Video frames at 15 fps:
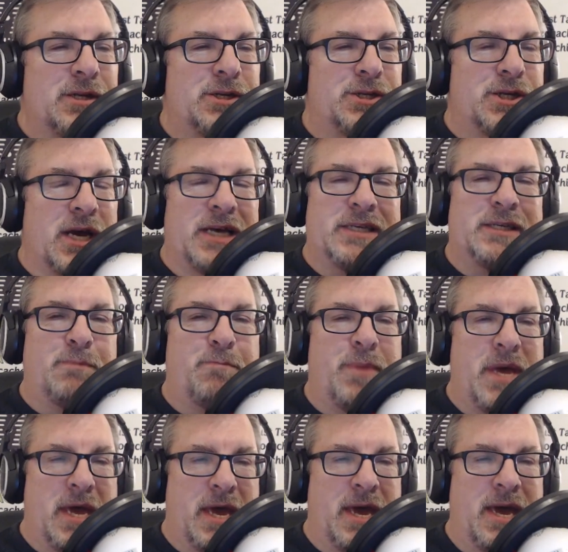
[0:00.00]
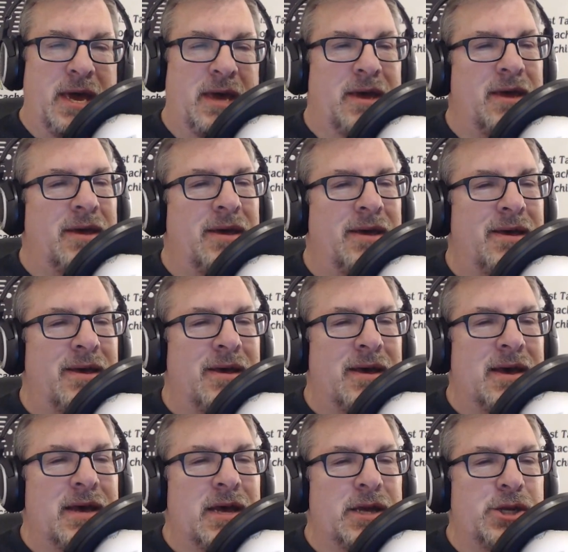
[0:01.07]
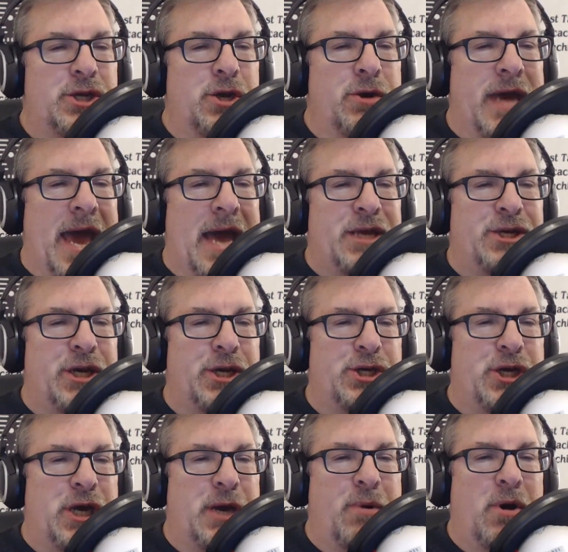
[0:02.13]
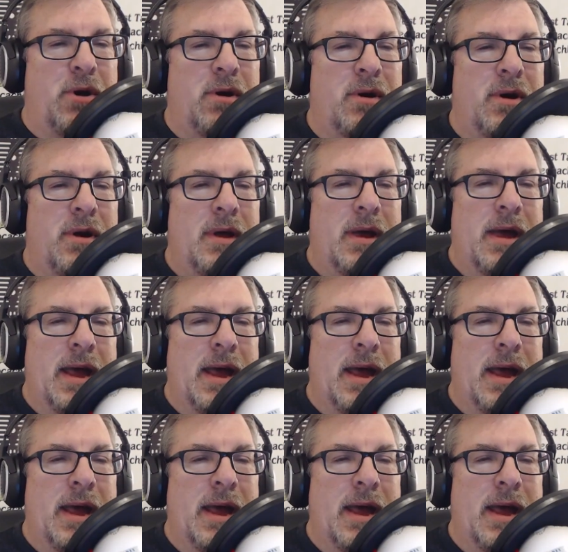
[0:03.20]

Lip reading: Just Be, Geocaching Jeeper,